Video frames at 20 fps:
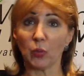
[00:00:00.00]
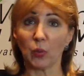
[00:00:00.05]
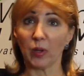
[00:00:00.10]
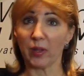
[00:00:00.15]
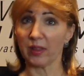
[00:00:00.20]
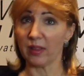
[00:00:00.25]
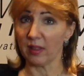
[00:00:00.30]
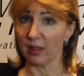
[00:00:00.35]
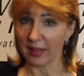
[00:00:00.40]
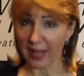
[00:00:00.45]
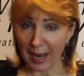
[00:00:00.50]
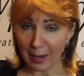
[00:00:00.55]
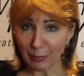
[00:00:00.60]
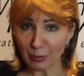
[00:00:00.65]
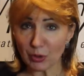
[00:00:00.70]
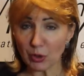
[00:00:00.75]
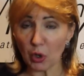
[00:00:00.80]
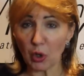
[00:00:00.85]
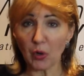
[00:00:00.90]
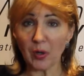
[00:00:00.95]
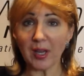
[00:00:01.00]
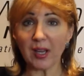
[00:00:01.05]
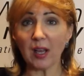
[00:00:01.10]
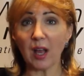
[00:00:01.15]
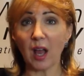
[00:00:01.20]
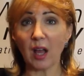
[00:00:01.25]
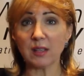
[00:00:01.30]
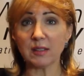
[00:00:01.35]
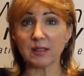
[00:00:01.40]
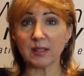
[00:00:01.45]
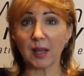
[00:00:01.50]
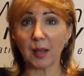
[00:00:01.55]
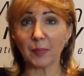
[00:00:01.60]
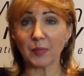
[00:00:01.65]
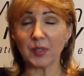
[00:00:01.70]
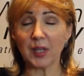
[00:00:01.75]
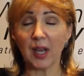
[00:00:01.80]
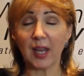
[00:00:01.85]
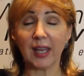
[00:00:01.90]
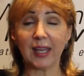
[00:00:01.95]
with the laboratory
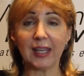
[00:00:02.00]
concept,